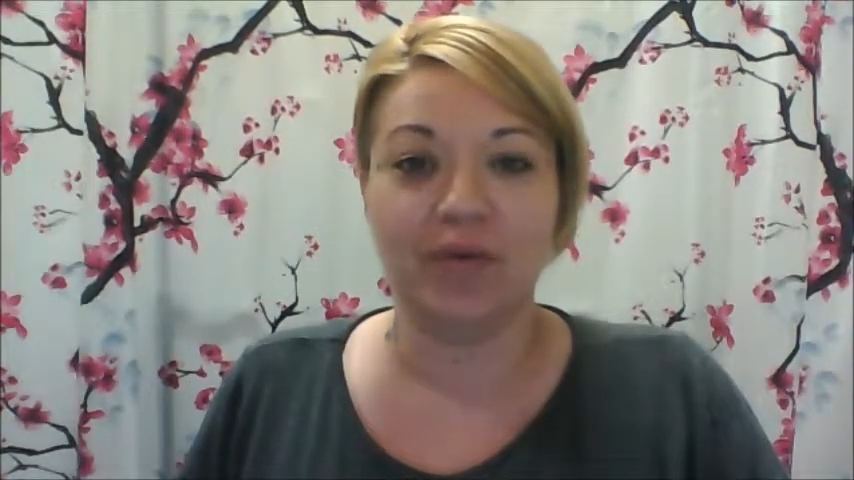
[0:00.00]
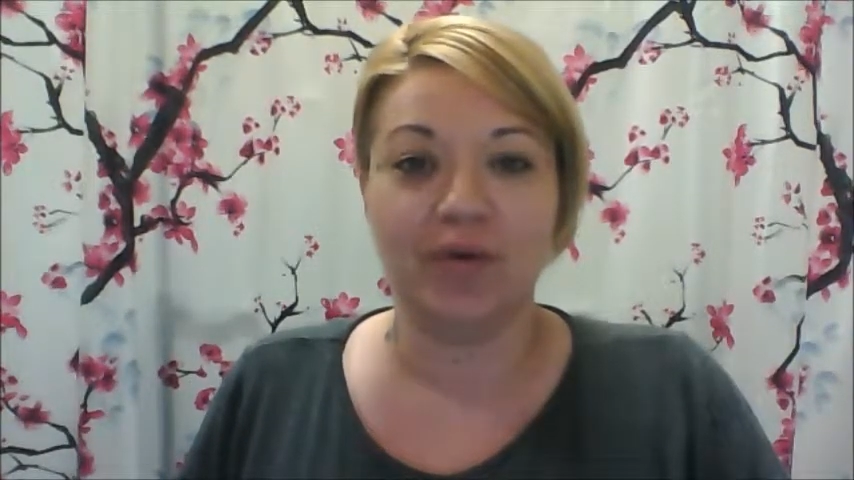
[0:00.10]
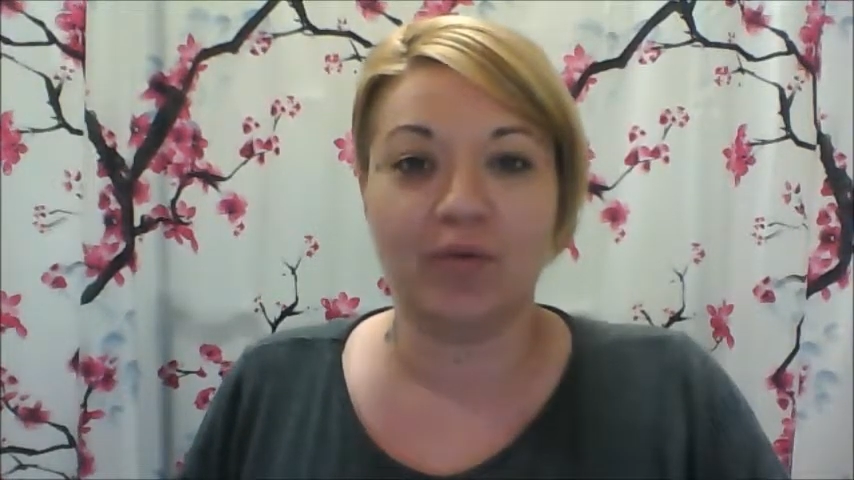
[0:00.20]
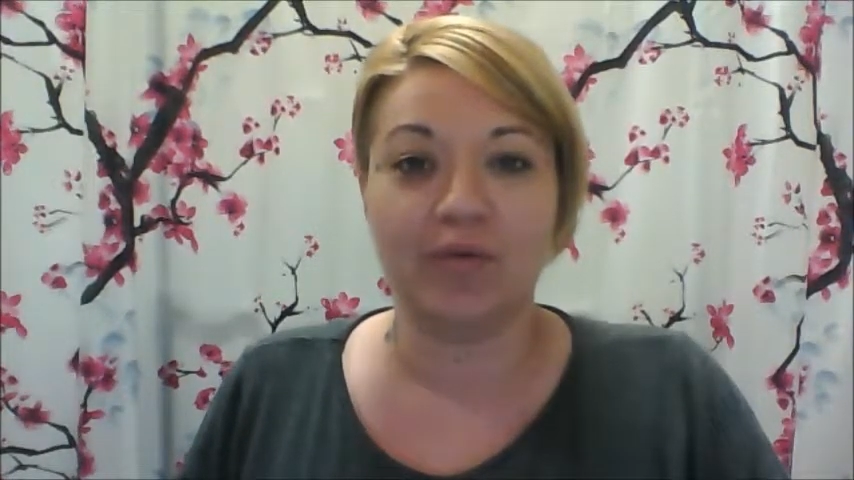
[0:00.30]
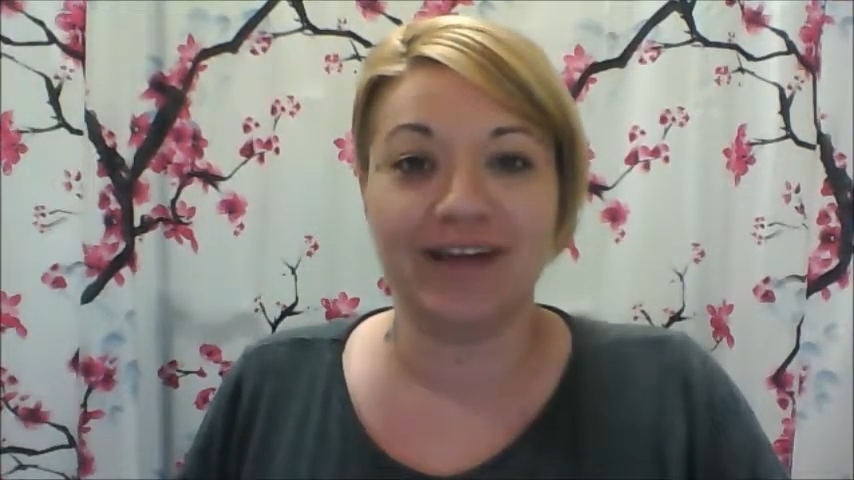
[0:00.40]

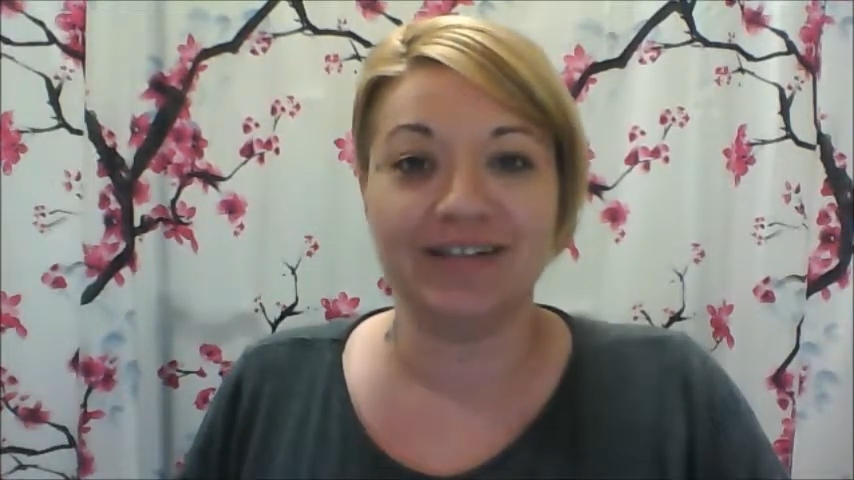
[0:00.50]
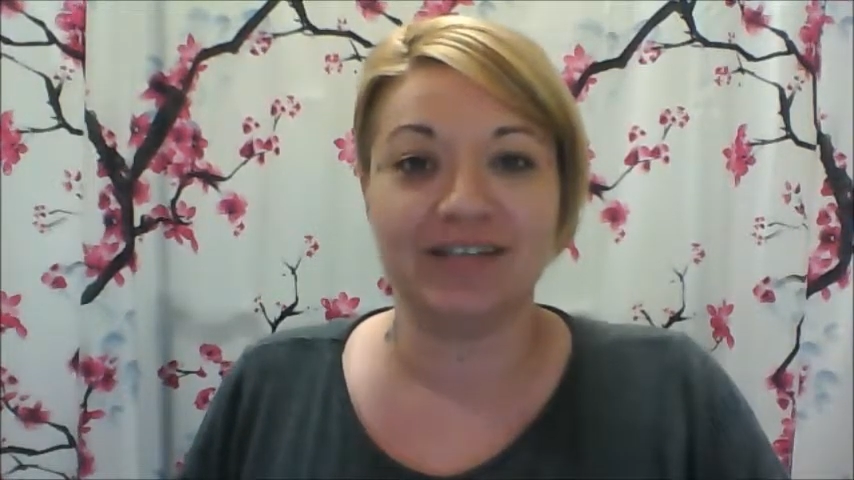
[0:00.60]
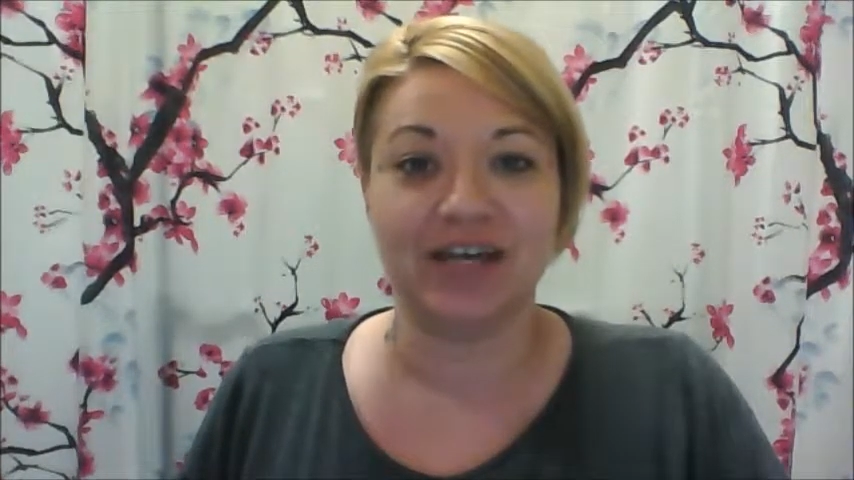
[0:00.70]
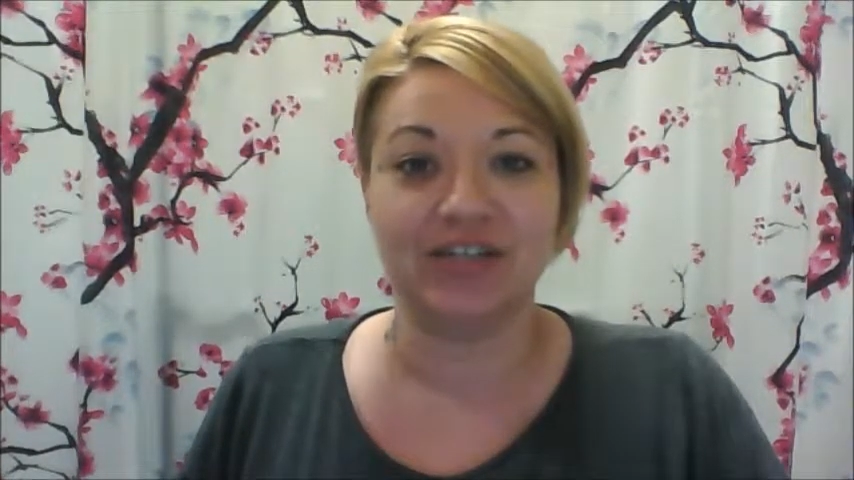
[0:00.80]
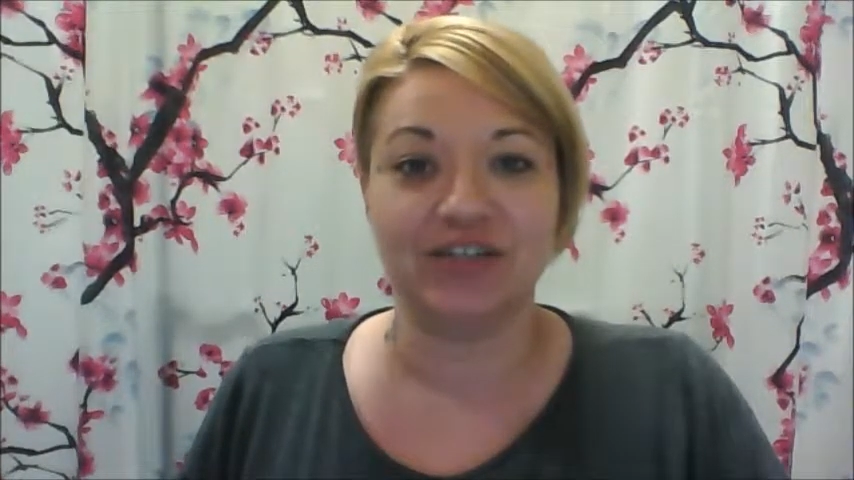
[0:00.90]
or would like to
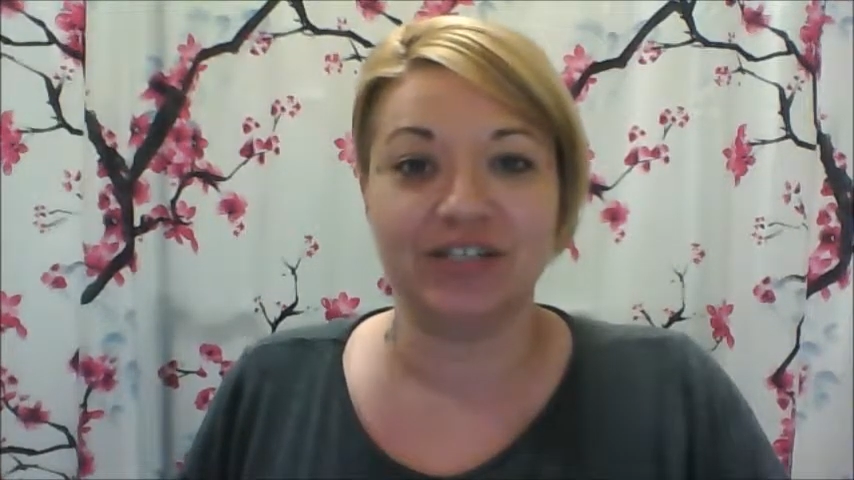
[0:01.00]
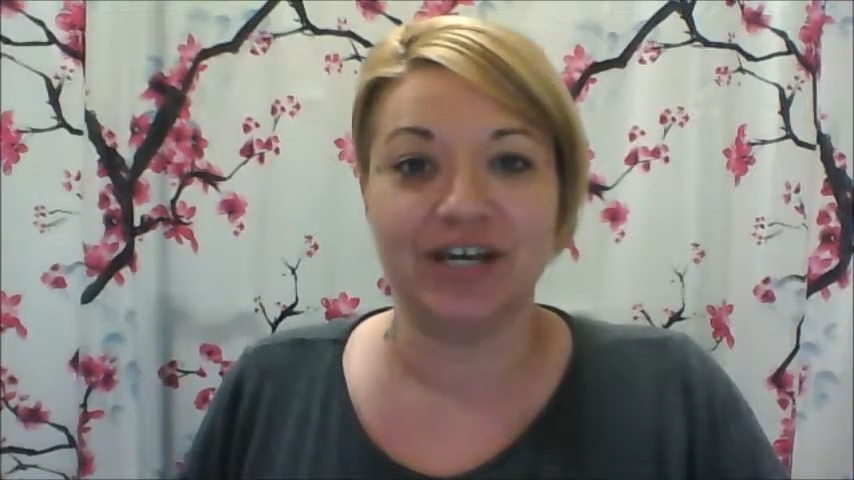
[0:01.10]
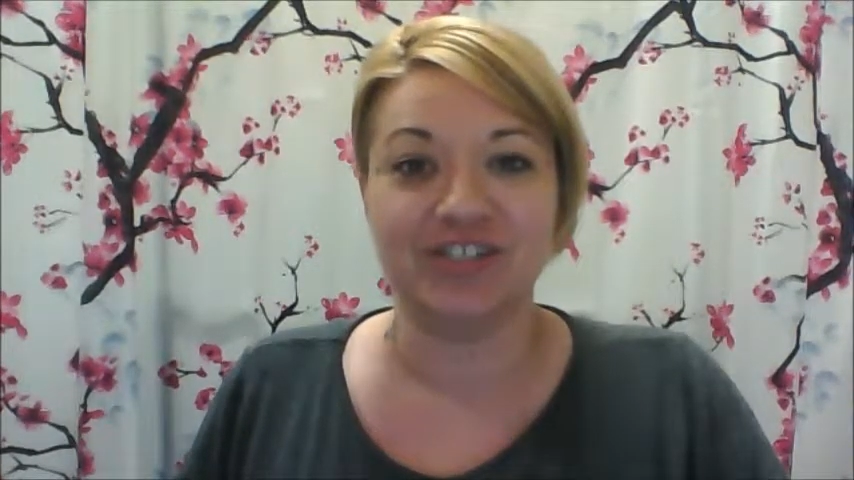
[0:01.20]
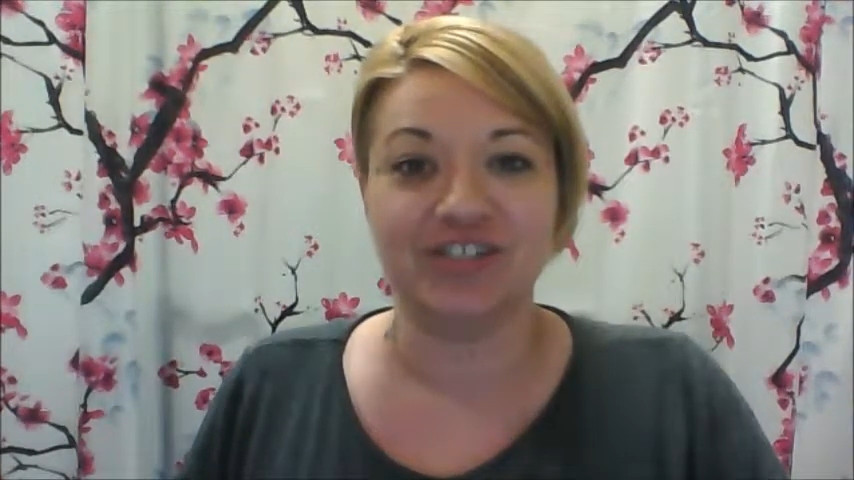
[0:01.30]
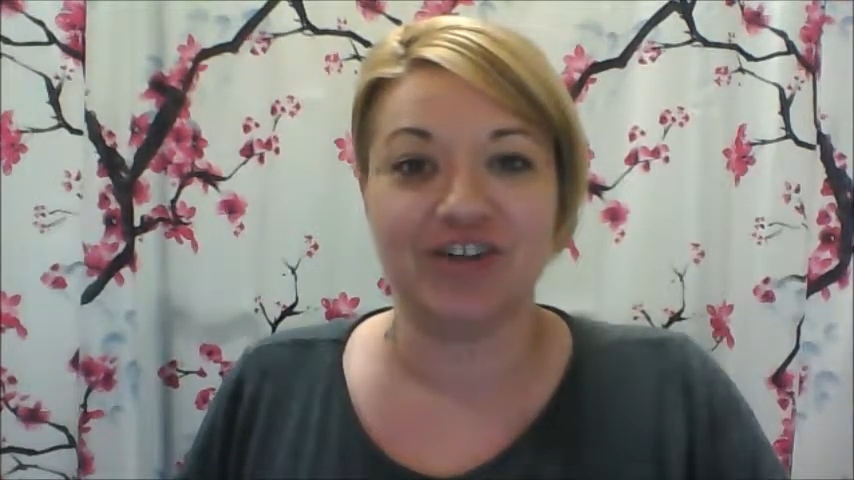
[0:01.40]
schedule a test